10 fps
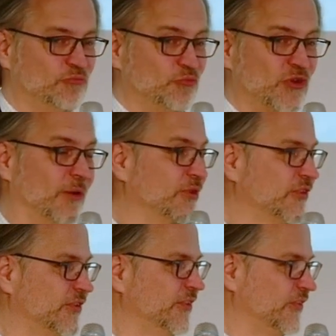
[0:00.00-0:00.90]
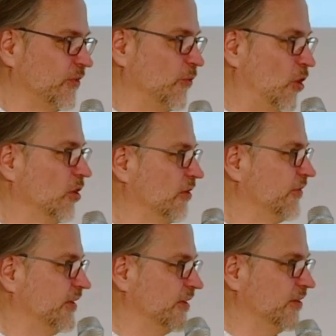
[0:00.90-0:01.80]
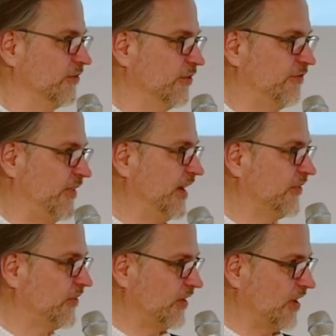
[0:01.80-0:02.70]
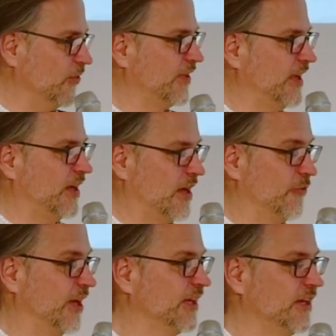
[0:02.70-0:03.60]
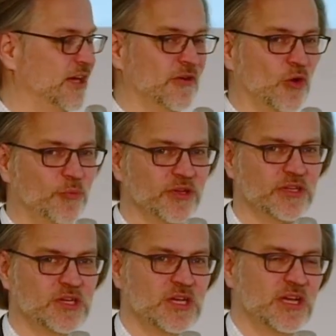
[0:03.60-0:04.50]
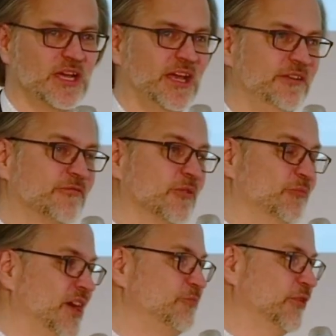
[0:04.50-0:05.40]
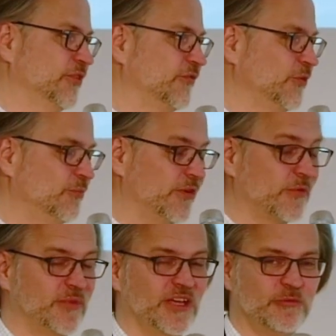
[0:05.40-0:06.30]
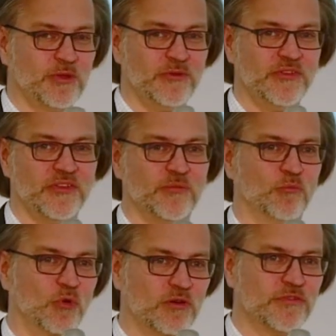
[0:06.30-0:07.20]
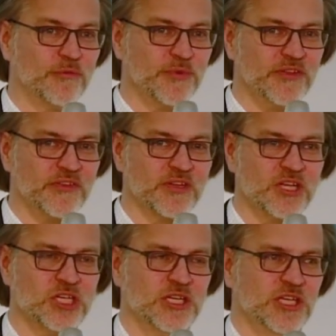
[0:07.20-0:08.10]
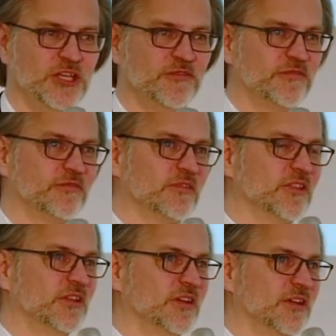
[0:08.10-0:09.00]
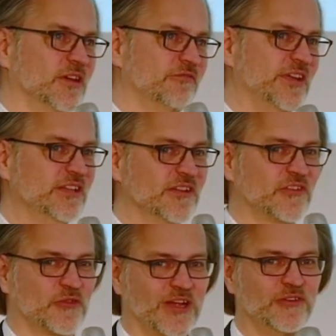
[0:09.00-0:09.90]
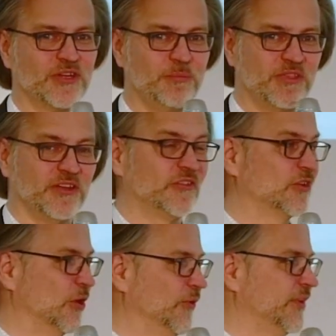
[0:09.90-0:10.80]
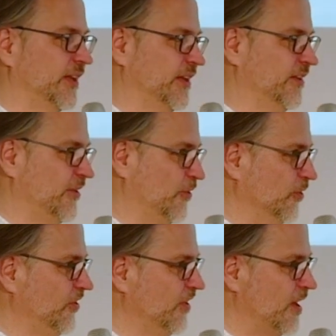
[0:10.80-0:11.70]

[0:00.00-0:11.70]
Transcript: parameters. So all of the facts, how they are running, are open. And from my point of view, from my experience, it's more of a risk if the vendors try to keep things close and under the hood,